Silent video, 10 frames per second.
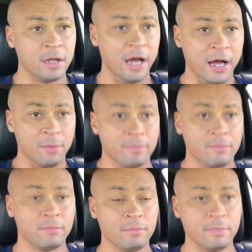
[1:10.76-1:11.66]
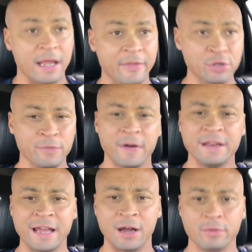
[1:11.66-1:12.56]
and then you
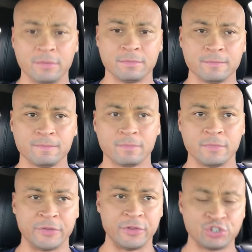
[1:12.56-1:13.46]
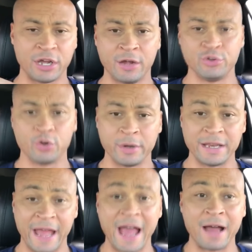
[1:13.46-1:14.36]
find out that the child you're going
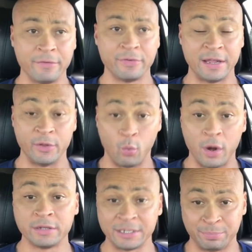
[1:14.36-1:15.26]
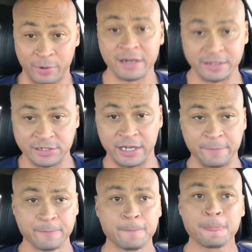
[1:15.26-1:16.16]
to have in the wanted pregnancy
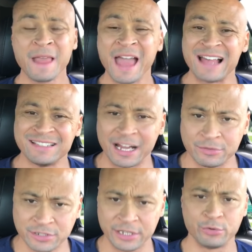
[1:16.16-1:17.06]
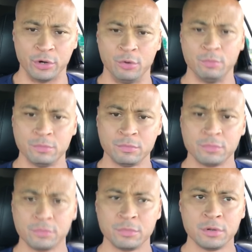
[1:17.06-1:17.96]
has Down syndrome,
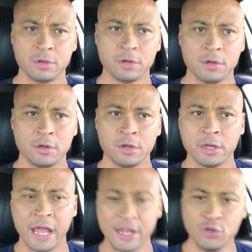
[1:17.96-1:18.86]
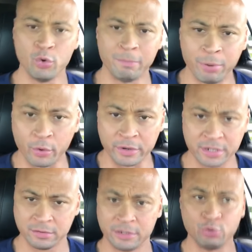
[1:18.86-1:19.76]
and you abort.
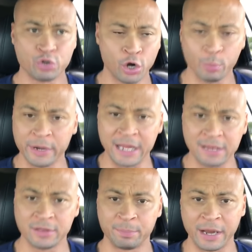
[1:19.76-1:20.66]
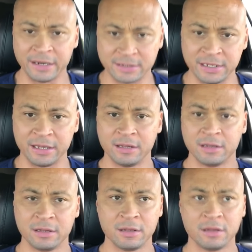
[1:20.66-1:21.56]
You terminate the pregnancy.
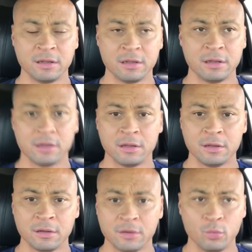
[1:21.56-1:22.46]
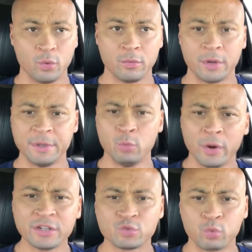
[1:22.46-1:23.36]
I mean,
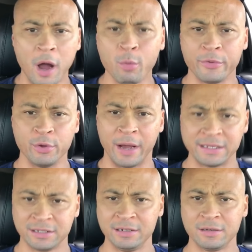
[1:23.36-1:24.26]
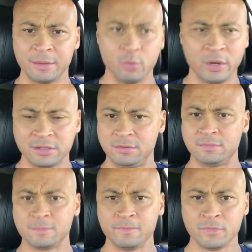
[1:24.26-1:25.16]
what is wrong with you, Iceland? I mean,
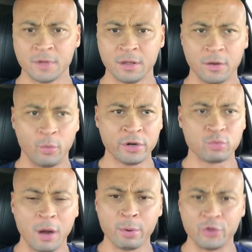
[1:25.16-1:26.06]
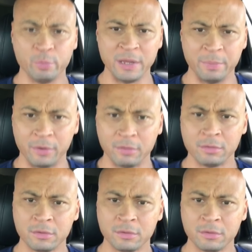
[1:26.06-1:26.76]
what is wrong with you people?